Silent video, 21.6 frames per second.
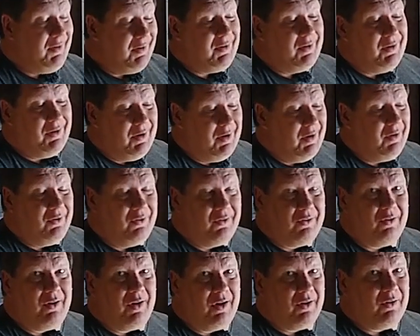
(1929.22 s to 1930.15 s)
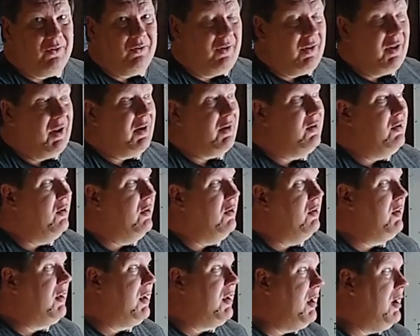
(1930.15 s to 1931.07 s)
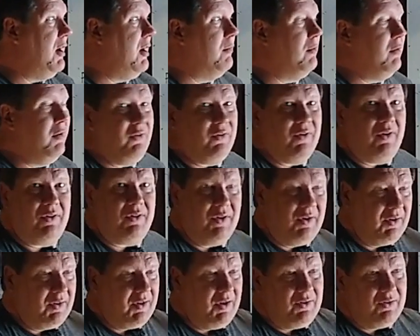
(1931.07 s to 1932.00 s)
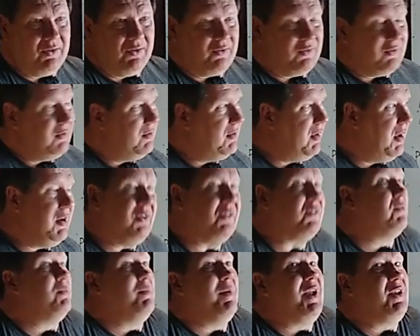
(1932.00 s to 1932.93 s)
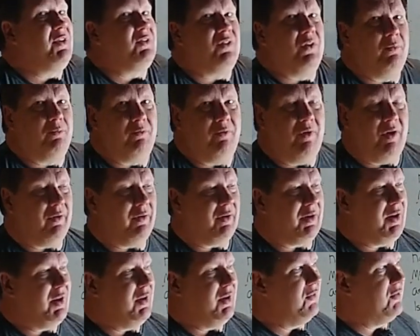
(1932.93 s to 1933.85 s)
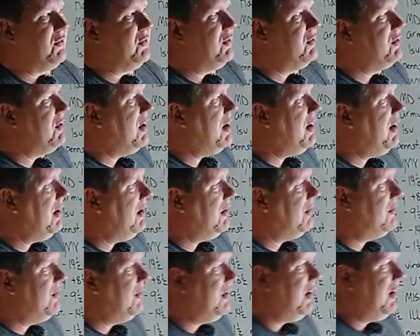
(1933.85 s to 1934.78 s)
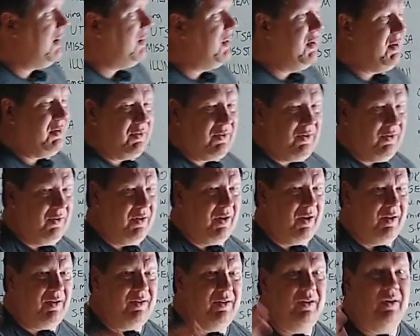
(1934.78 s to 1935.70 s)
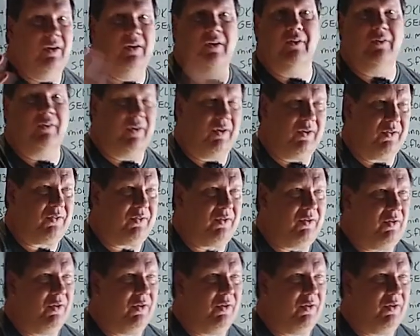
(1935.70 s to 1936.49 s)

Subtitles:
I think the Niners are actually that good. The Cowboys, I think they just match up well against the Giants, and I think they're not nearly as